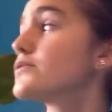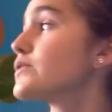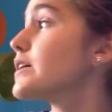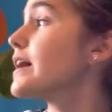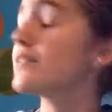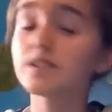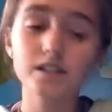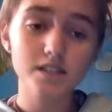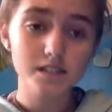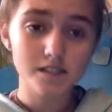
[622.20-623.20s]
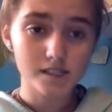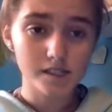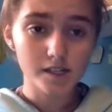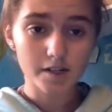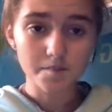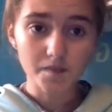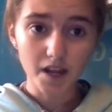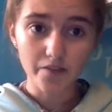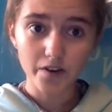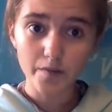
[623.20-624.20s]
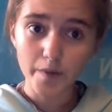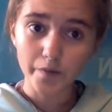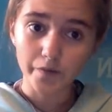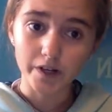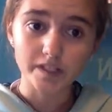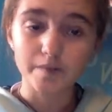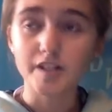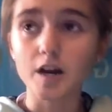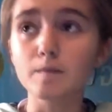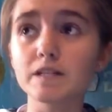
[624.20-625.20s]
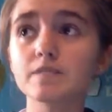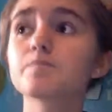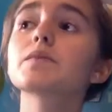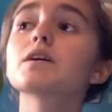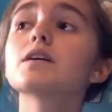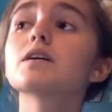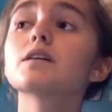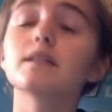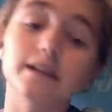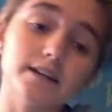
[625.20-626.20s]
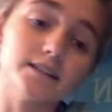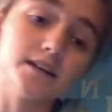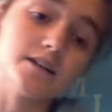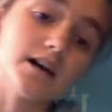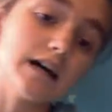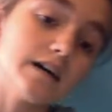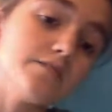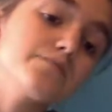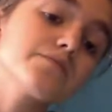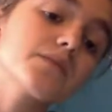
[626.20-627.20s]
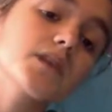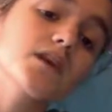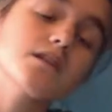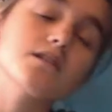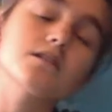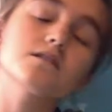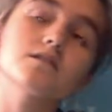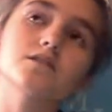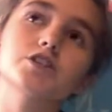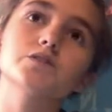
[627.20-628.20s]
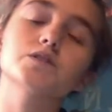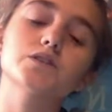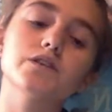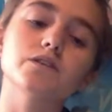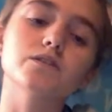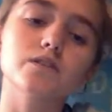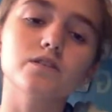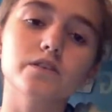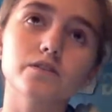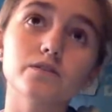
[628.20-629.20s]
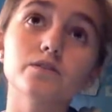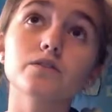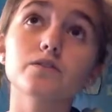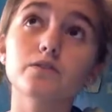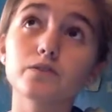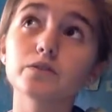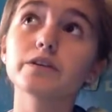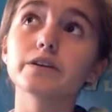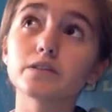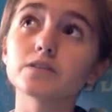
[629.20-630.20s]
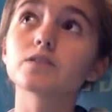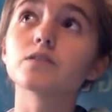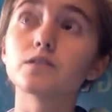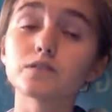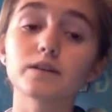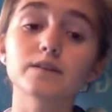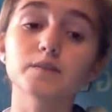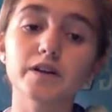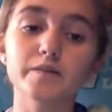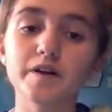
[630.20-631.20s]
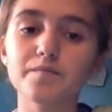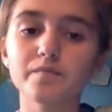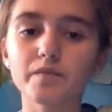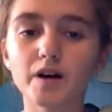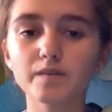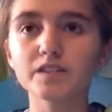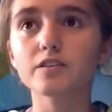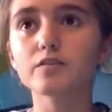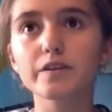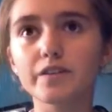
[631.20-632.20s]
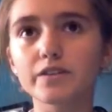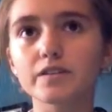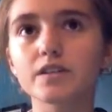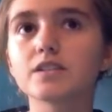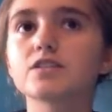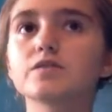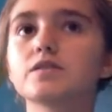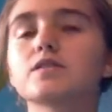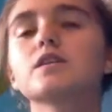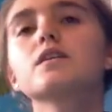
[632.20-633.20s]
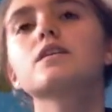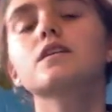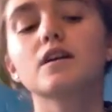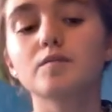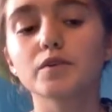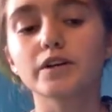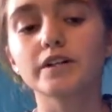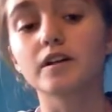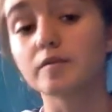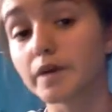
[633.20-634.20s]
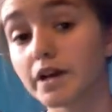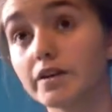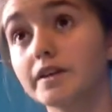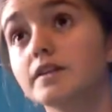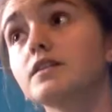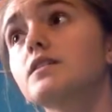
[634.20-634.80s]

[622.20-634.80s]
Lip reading: Well, I have a sister that I've never met before because I'm adopted. Like I said, she was 2 years two years old when I was born. My mom didn't know who my father was. She was unemployed, unmarried.